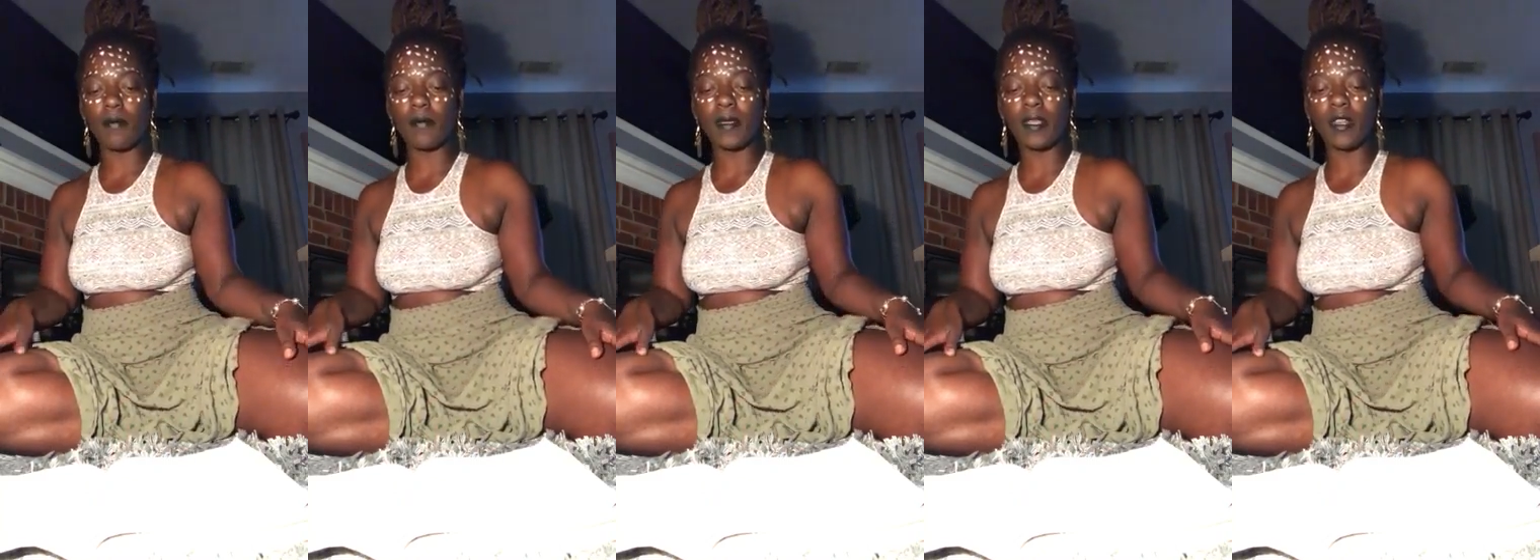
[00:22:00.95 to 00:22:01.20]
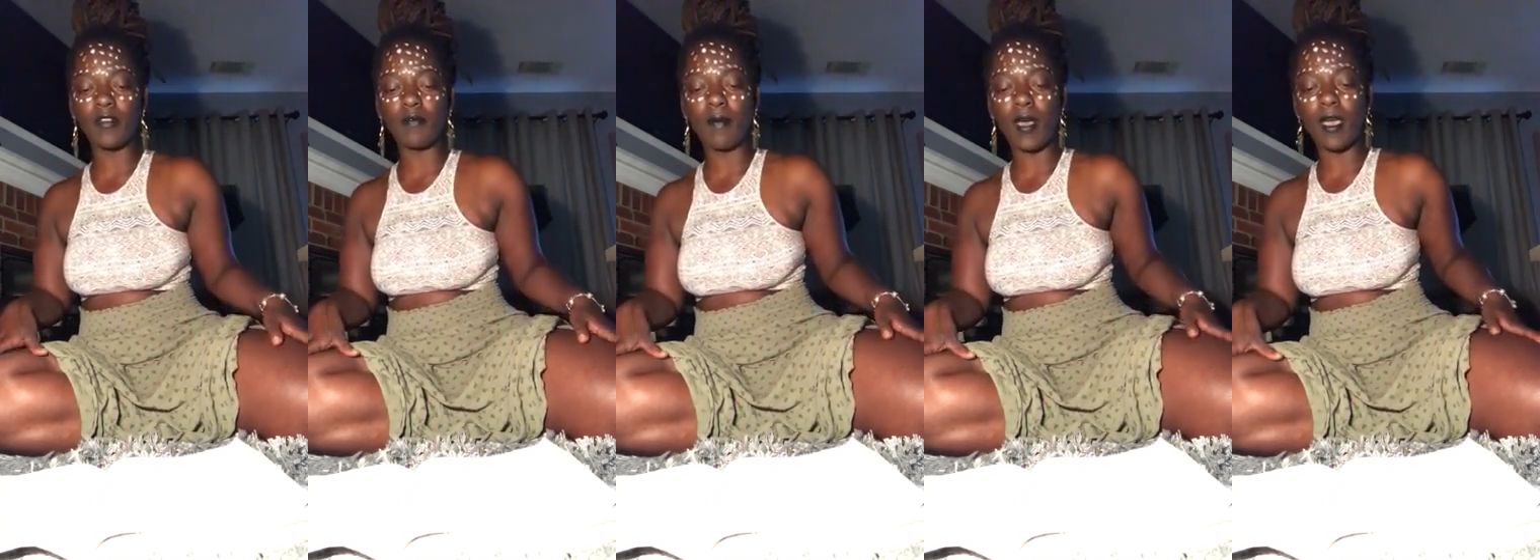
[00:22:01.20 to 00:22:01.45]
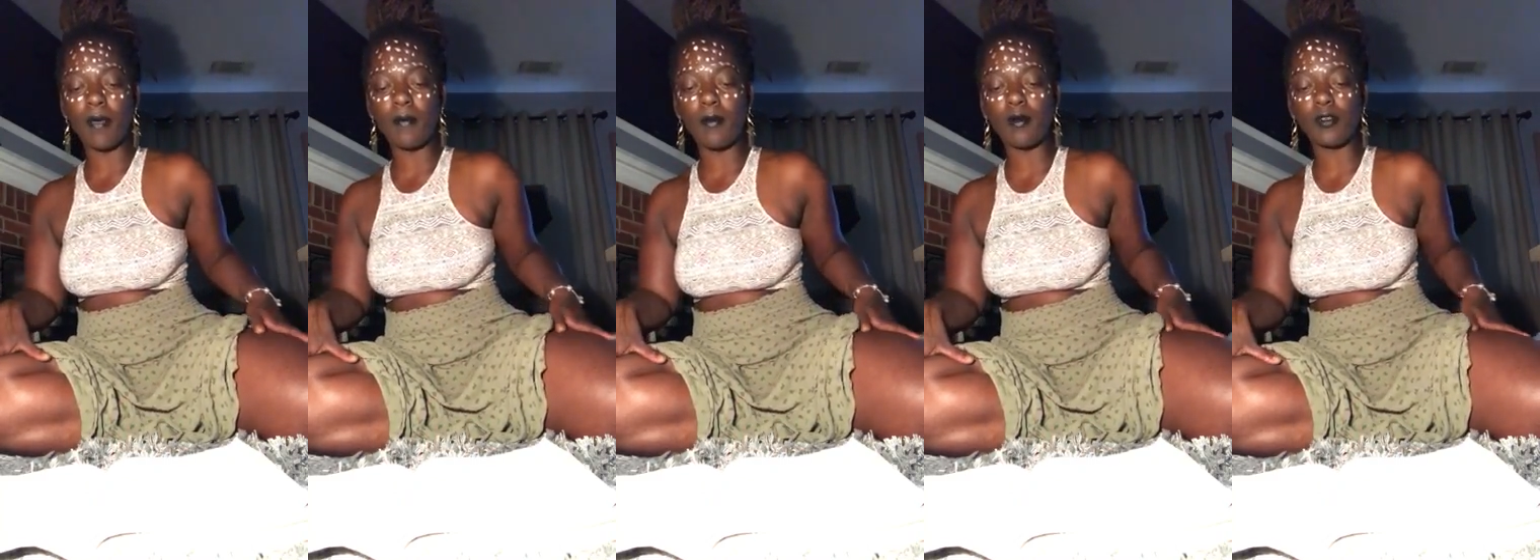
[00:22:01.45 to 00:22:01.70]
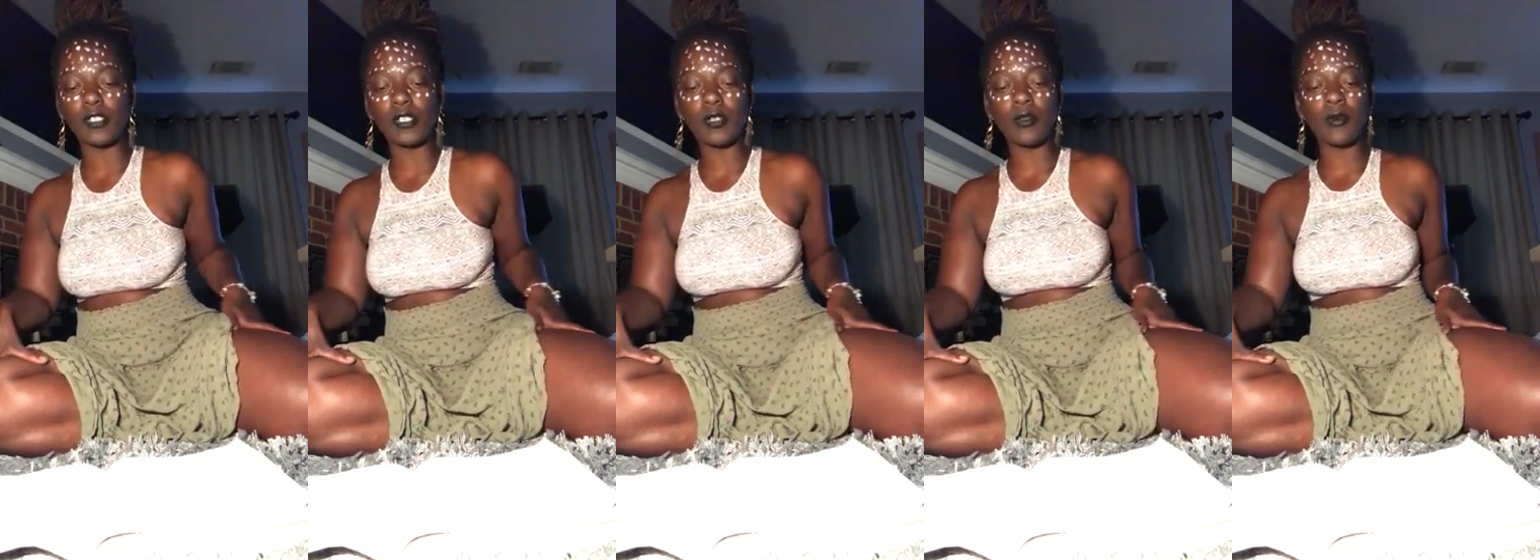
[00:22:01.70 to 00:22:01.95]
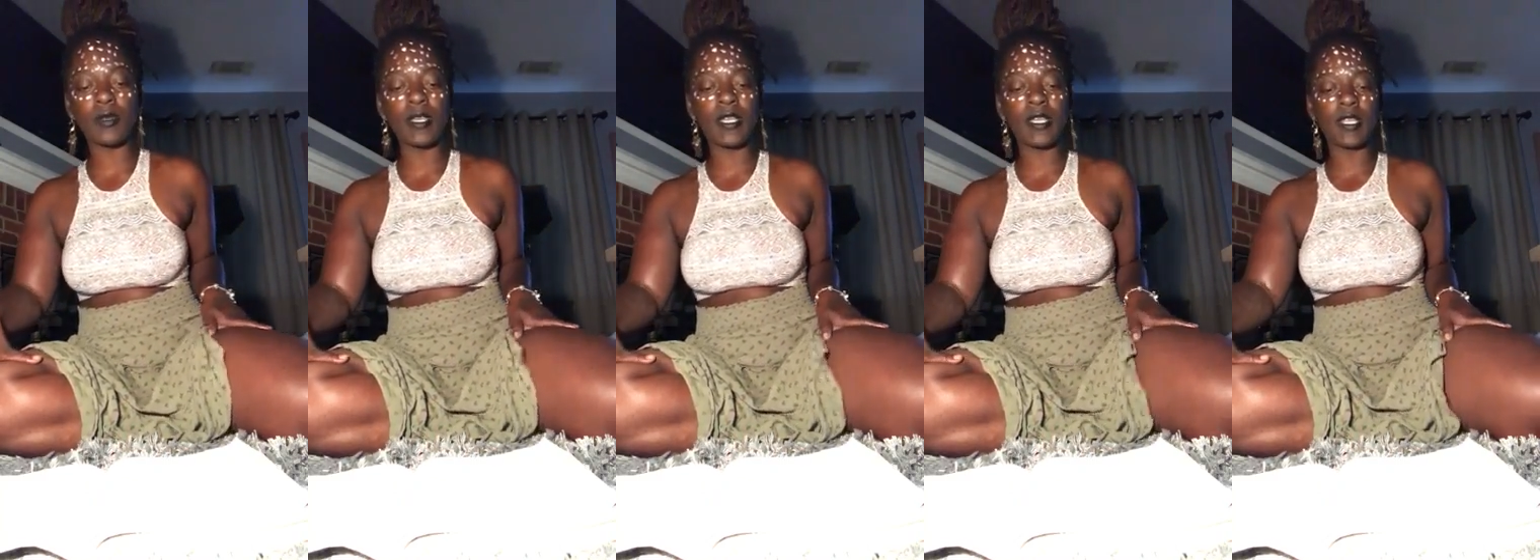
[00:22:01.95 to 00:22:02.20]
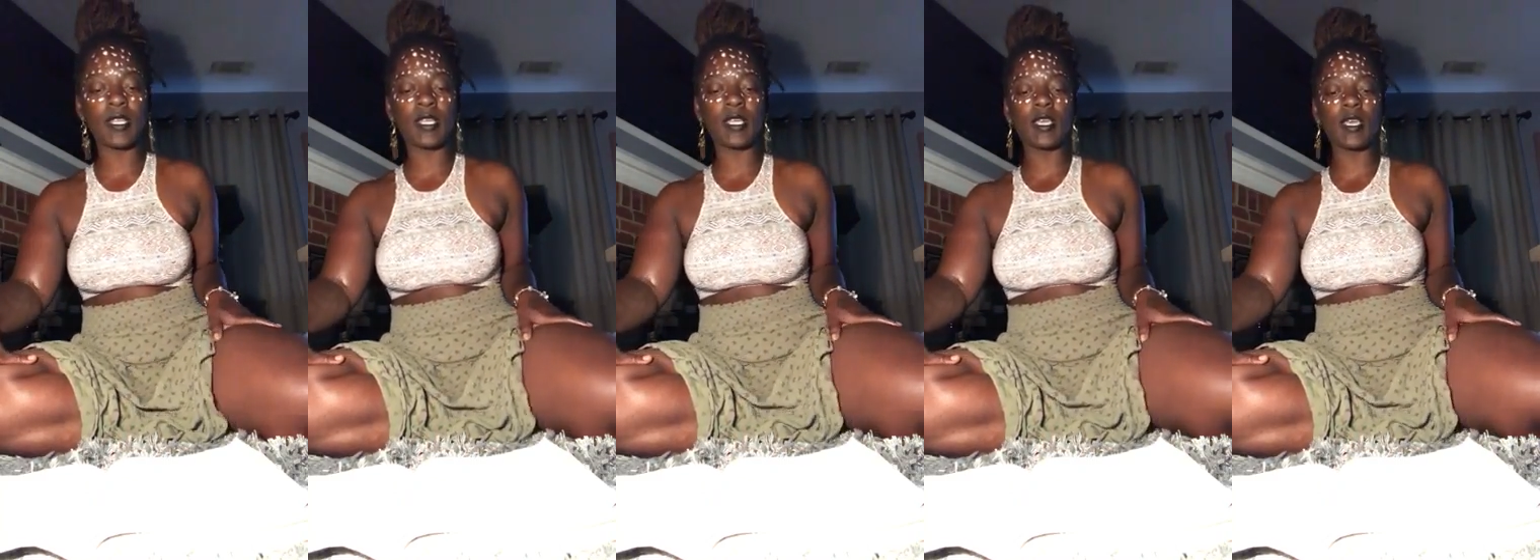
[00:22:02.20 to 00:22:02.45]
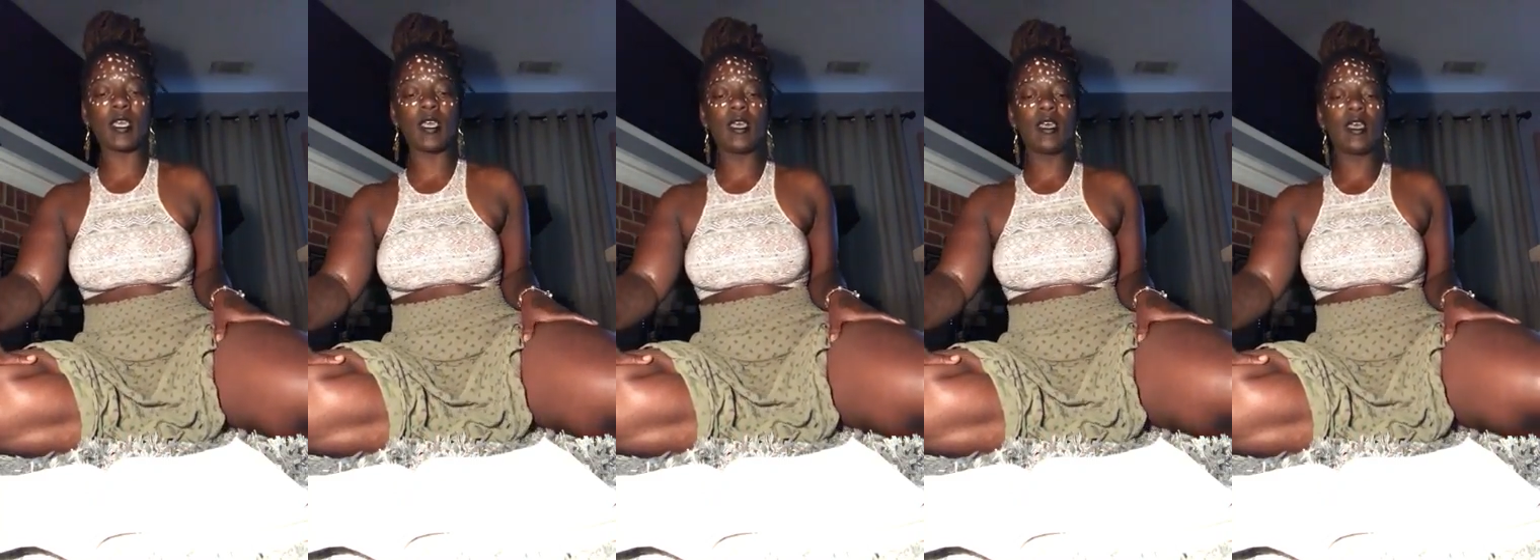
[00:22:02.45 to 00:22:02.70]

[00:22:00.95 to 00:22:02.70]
bit of my emotional eating.